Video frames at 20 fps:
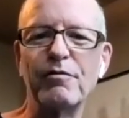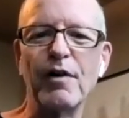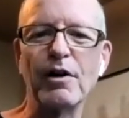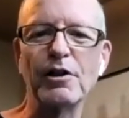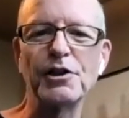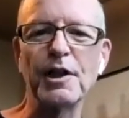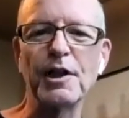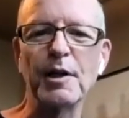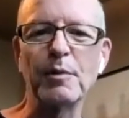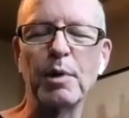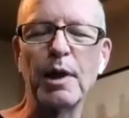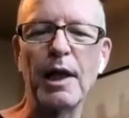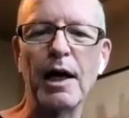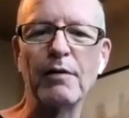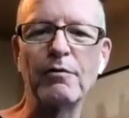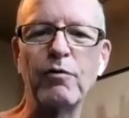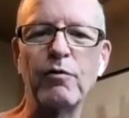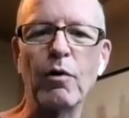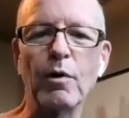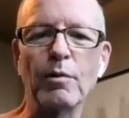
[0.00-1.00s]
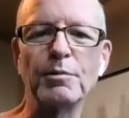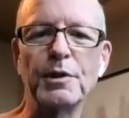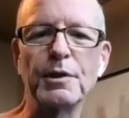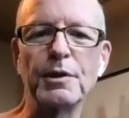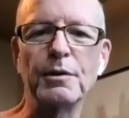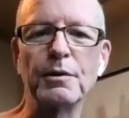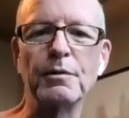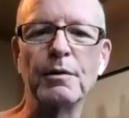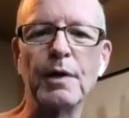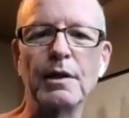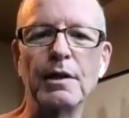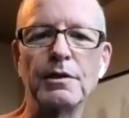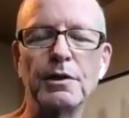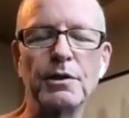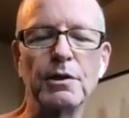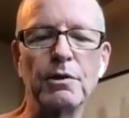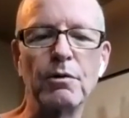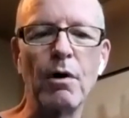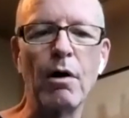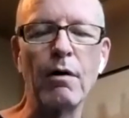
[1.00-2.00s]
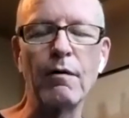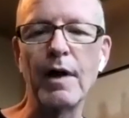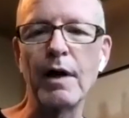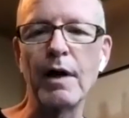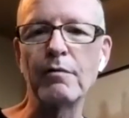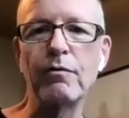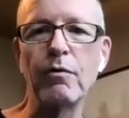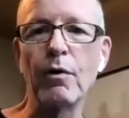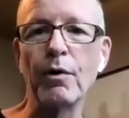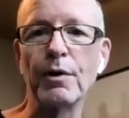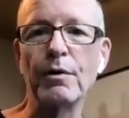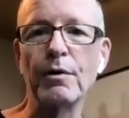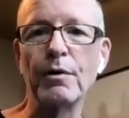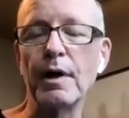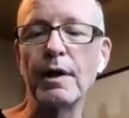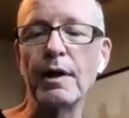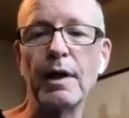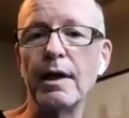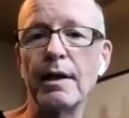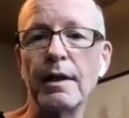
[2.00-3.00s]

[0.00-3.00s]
functioning platform to do all of that for you.